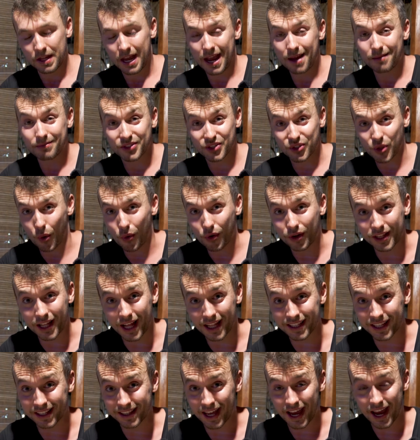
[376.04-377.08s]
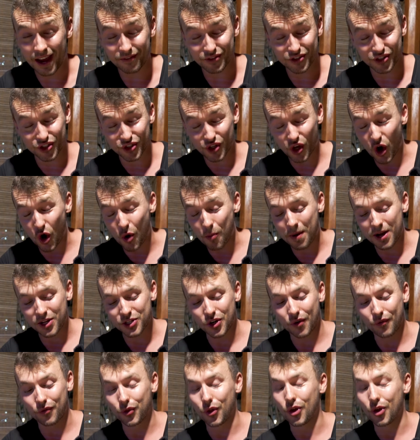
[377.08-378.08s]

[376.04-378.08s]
I am so glad that I have so much of